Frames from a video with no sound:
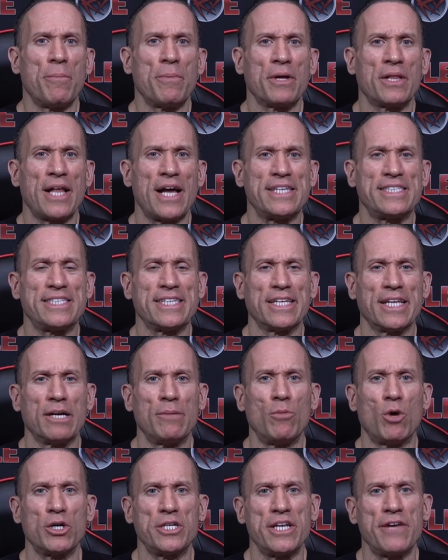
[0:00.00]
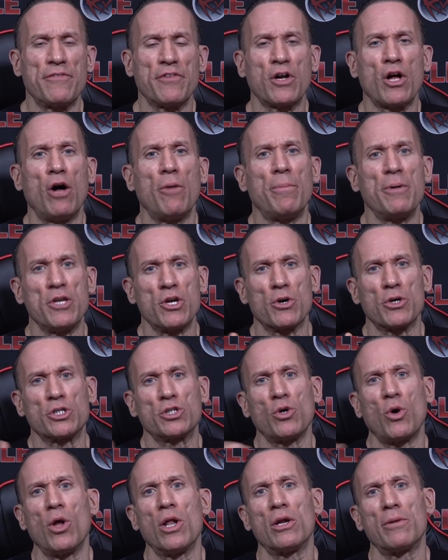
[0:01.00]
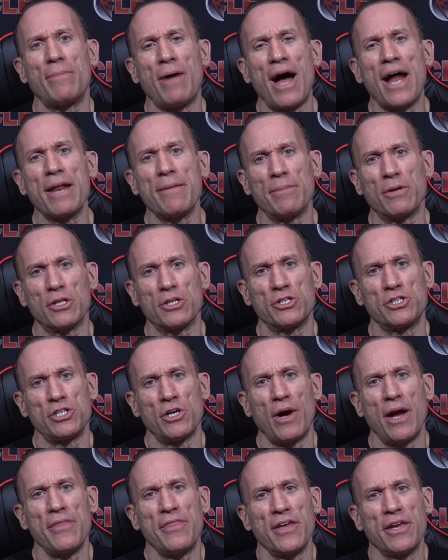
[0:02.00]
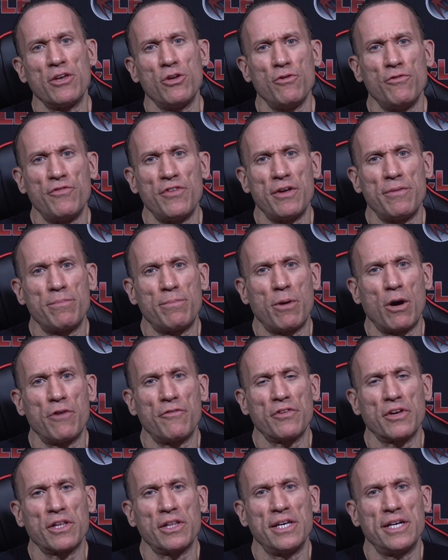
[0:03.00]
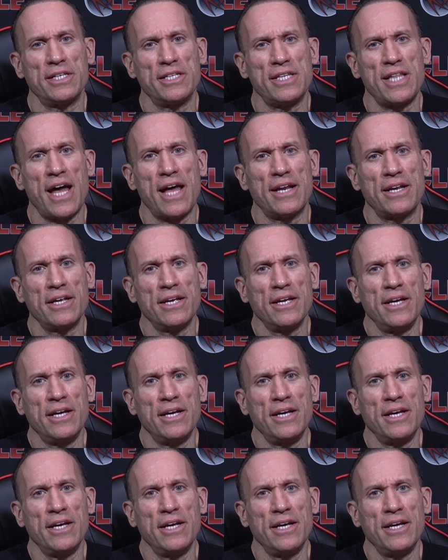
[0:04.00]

class is a little more difficult, but you're a taller bodybuilder, so I think you fit perfectly into that